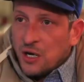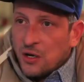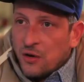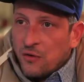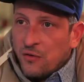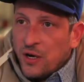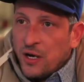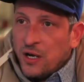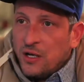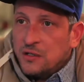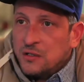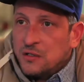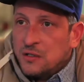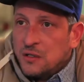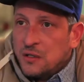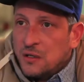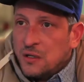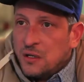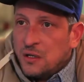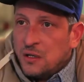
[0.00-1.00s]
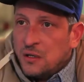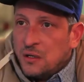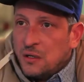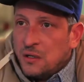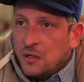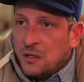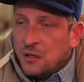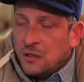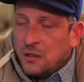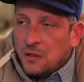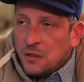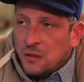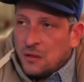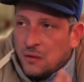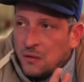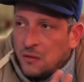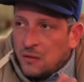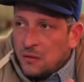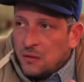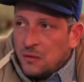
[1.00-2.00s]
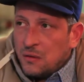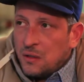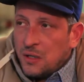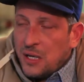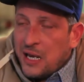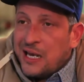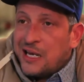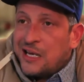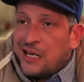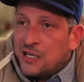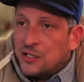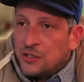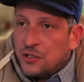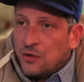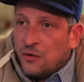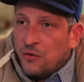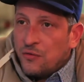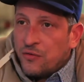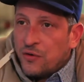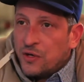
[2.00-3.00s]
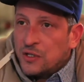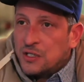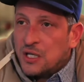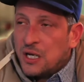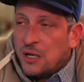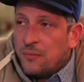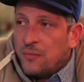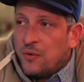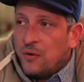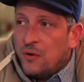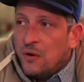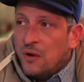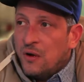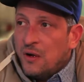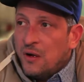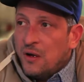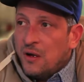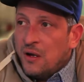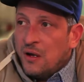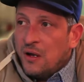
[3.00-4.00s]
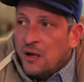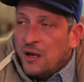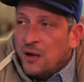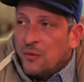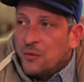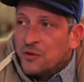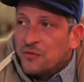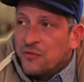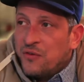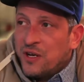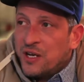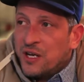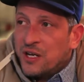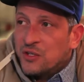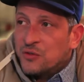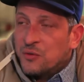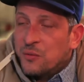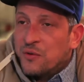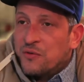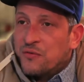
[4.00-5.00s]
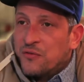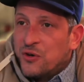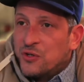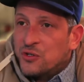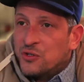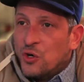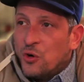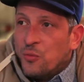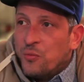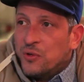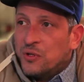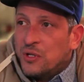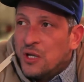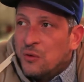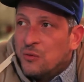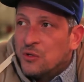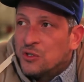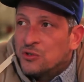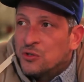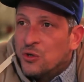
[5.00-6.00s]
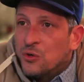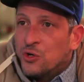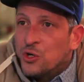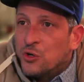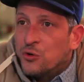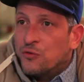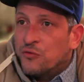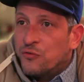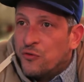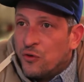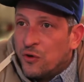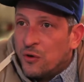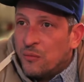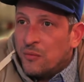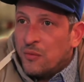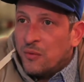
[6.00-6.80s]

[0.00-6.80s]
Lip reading: Correa's, and 8 years ago, for example, it was funny because when we first opened, there was no uniform.